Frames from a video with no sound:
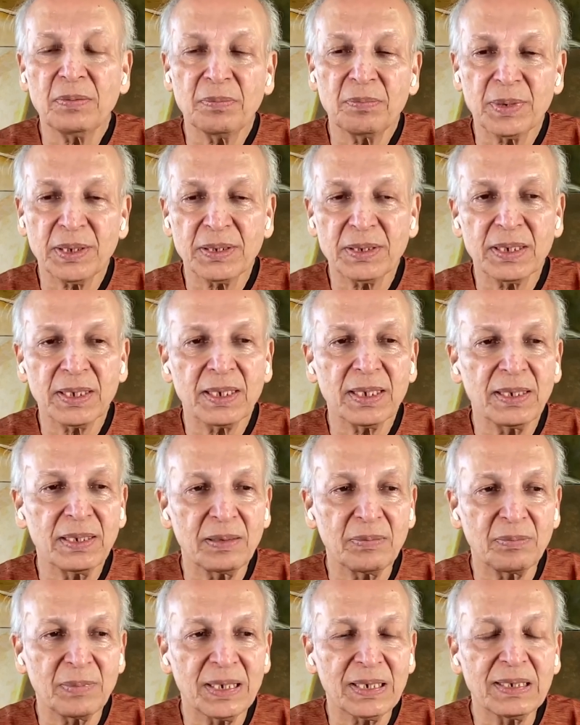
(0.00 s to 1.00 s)
basically
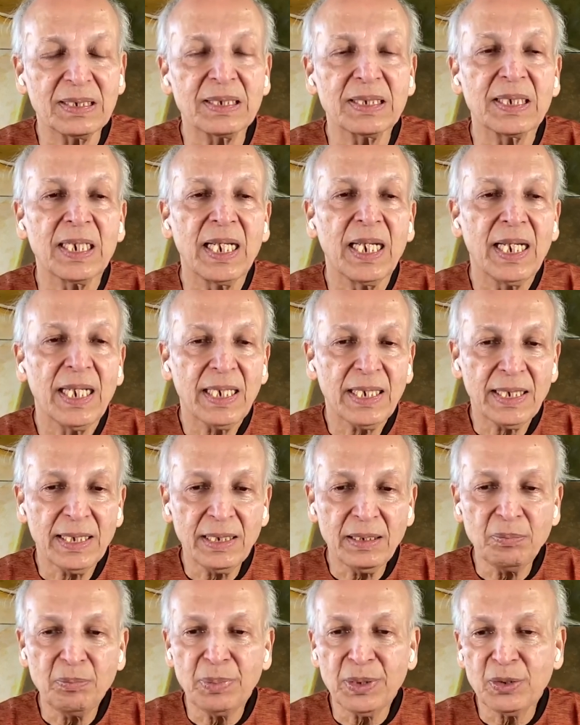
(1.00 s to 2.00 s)
means
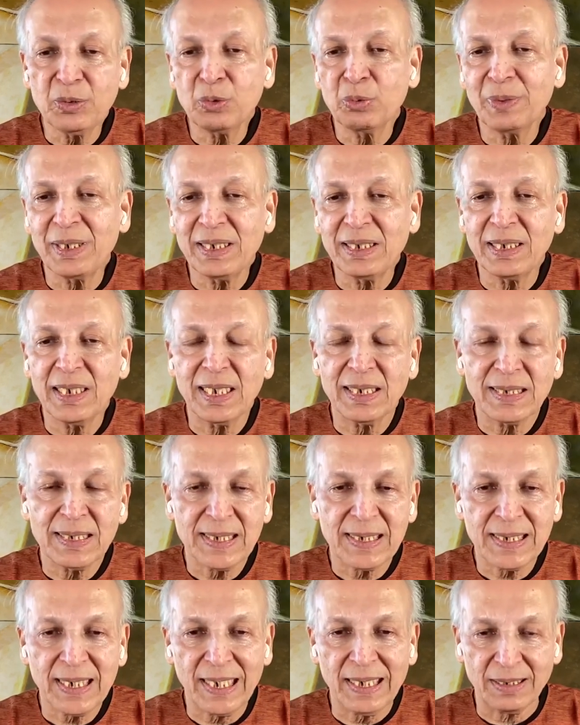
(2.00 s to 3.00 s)
in between
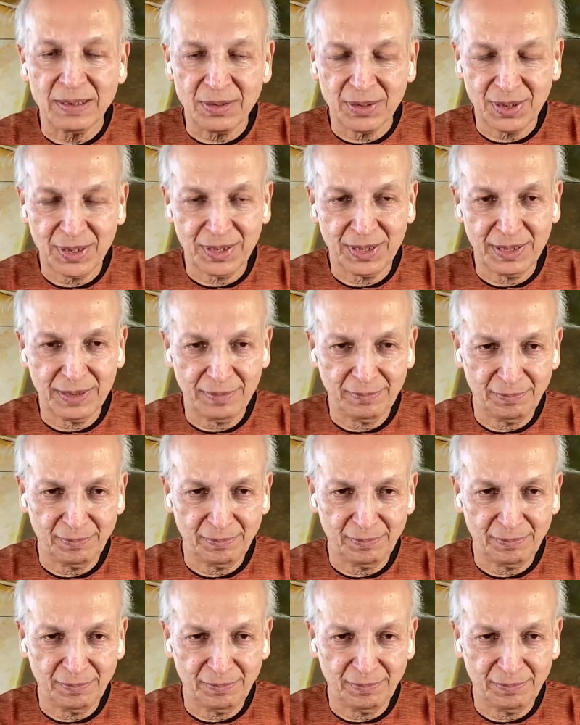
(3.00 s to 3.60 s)
cells.